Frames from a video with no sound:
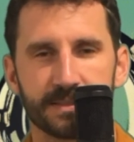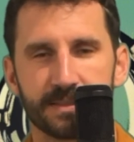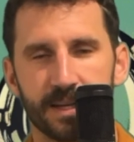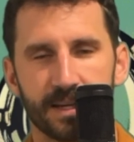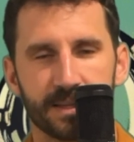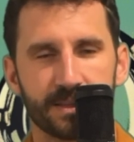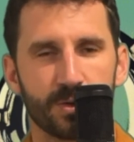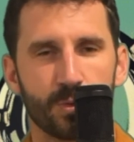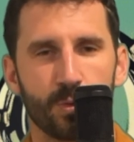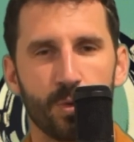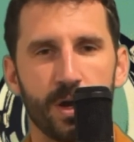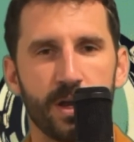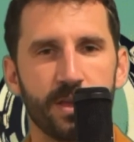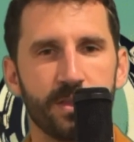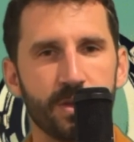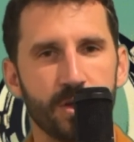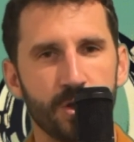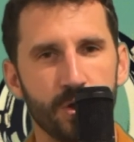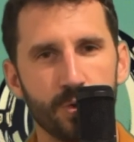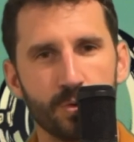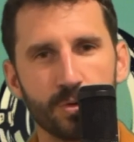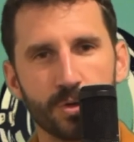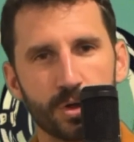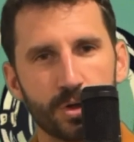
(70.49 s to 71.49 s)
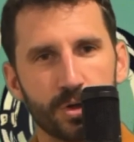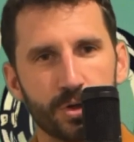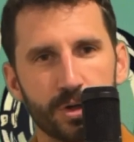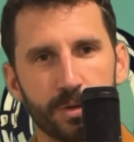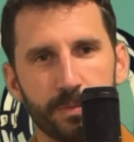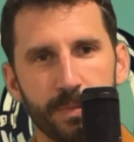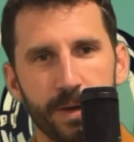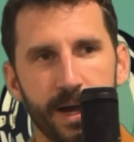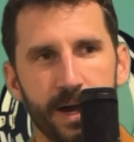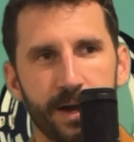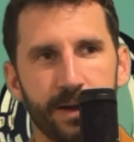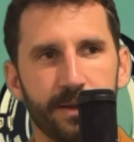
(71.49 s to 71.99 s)
Not the way that you learned
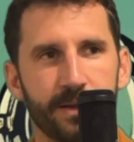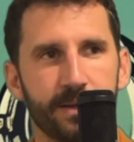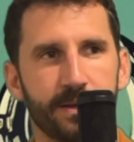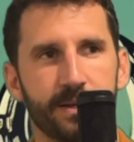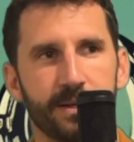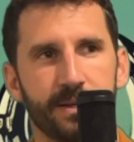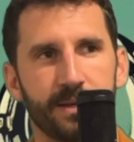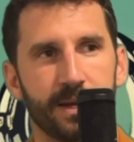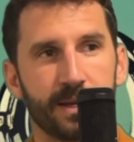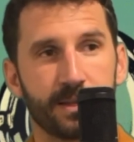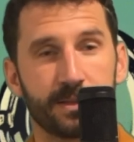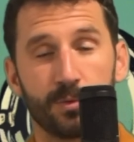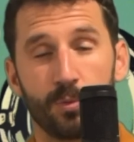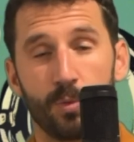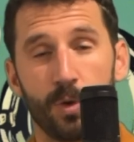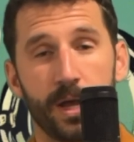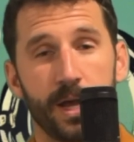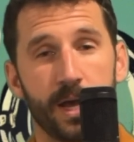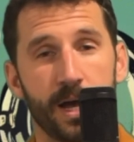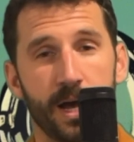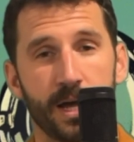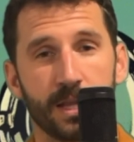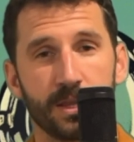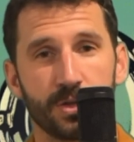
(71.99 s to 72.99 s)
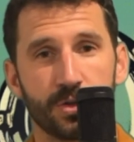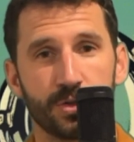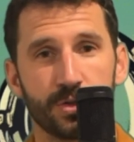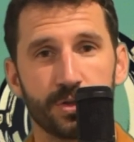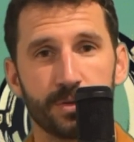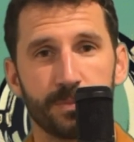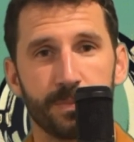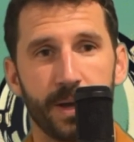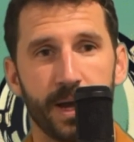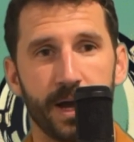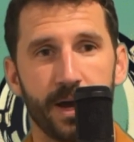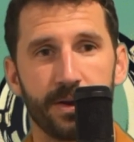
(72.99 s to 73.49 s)
about it, not the way I learned
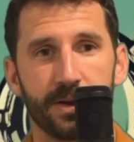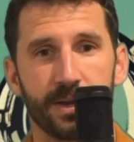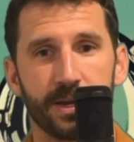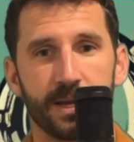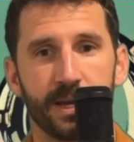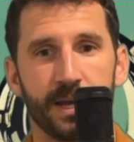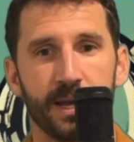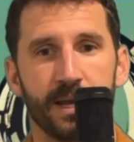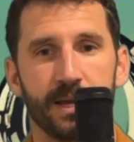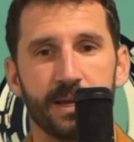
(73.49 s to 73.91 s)
about it,